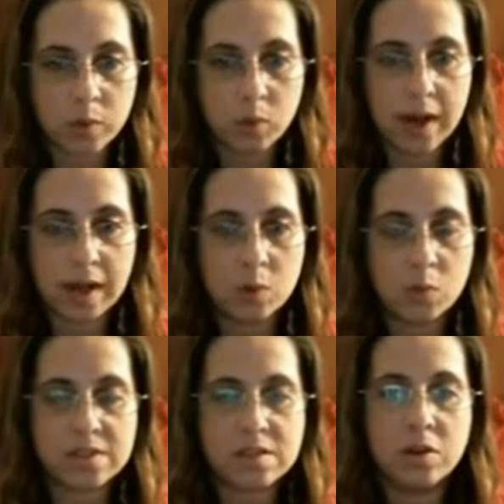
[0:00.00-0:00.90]

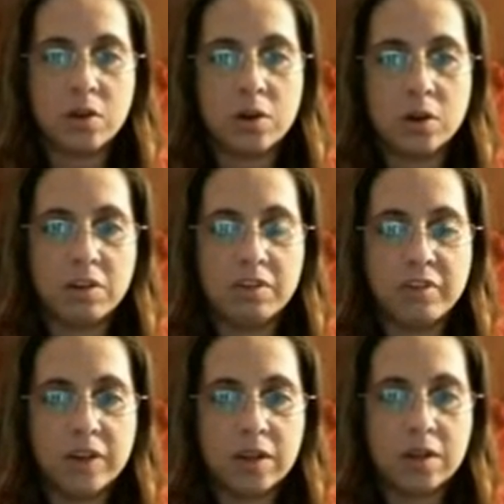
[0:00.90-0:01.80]
rewriting what's in your
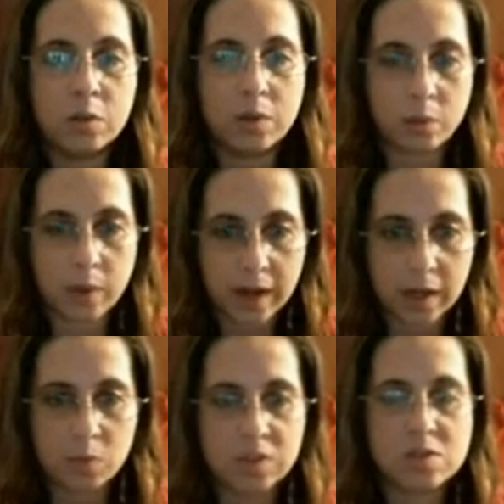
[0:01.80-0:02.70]
field and
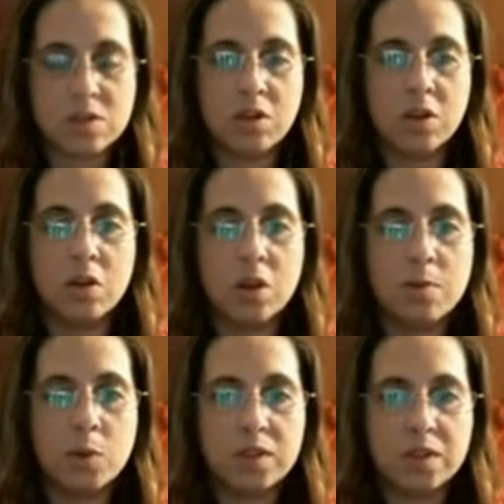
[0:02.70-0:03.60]
rewriting what's your
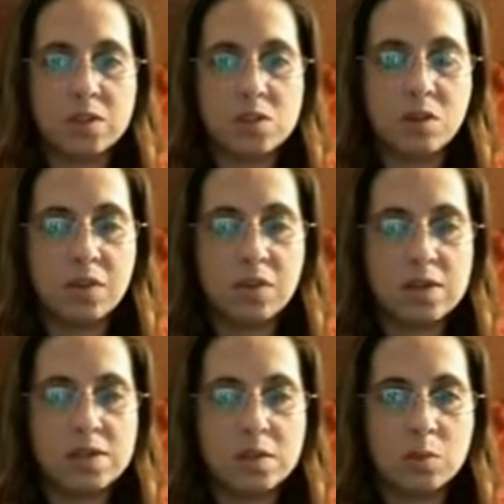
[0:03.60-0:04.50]
agreement with this
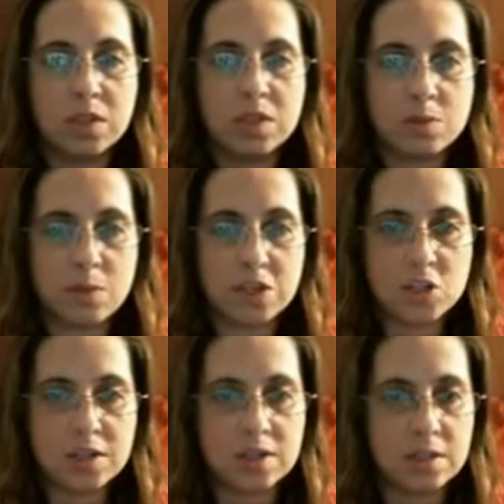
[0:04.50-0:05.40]
universe and with this
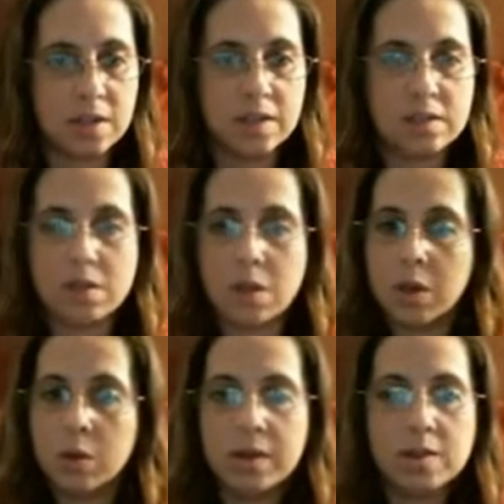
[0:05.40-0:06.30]
matrix, and that's
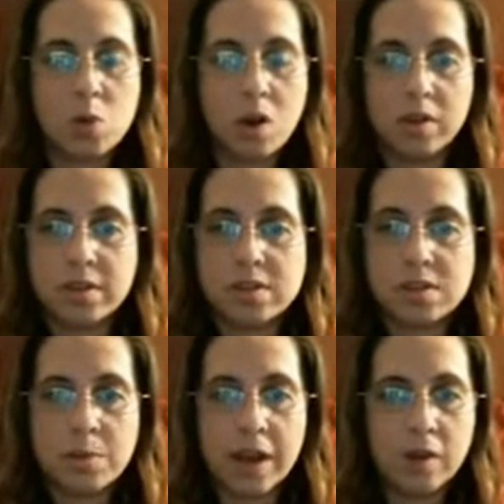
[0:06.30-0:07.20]
all this
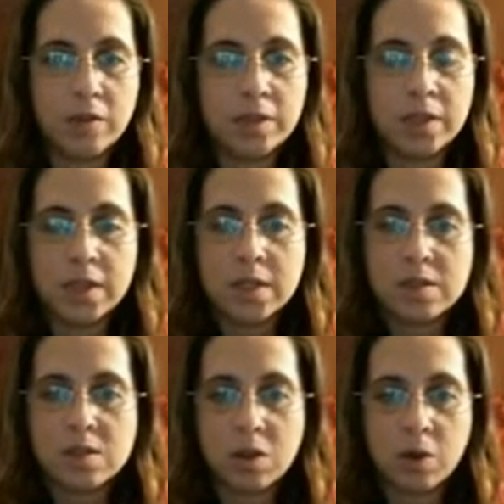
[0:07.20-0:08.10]
is about.
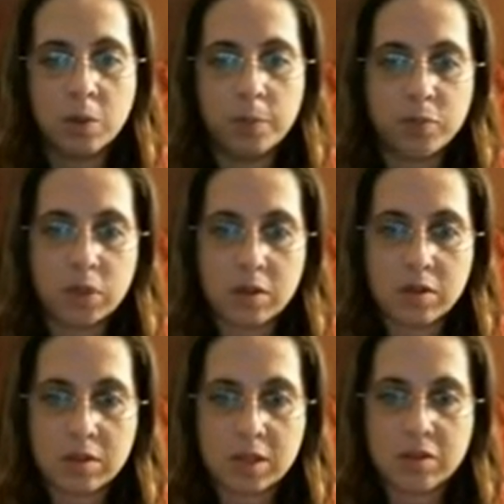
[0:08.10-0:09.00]
So
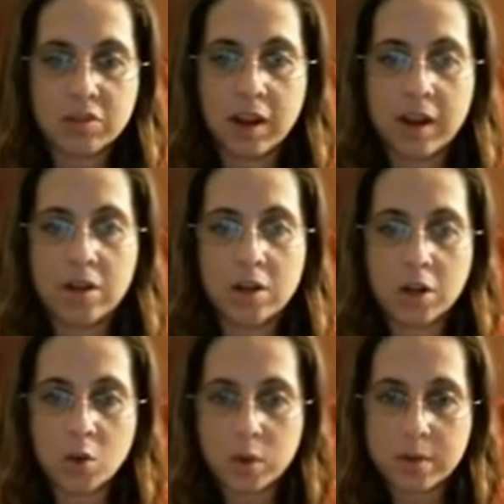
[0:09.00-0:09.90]
the entire
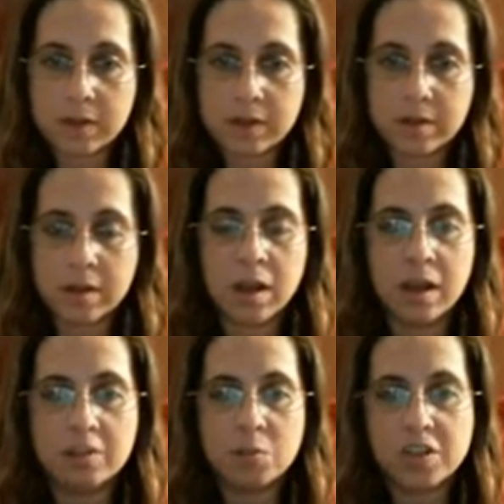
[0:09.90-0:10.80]
agreement,
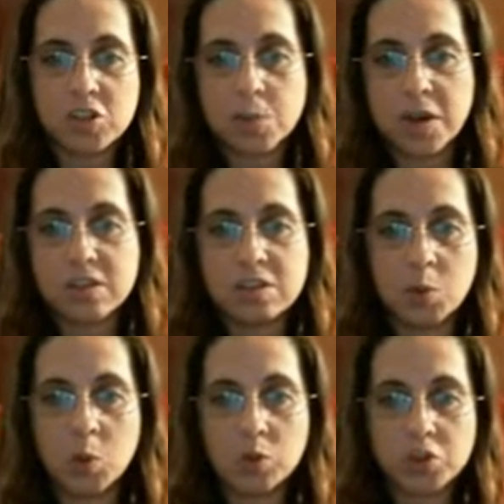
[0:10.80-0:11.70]
as much as
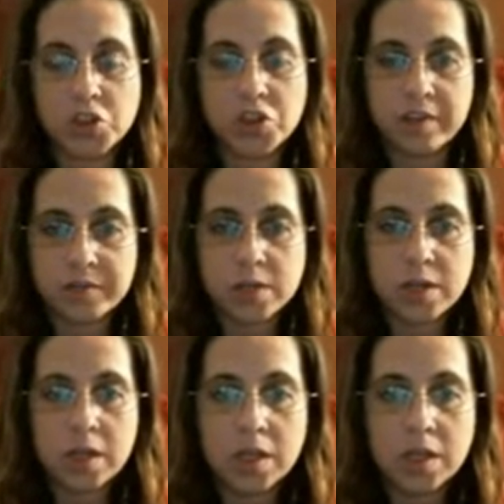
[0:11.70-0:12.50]
possible, will shift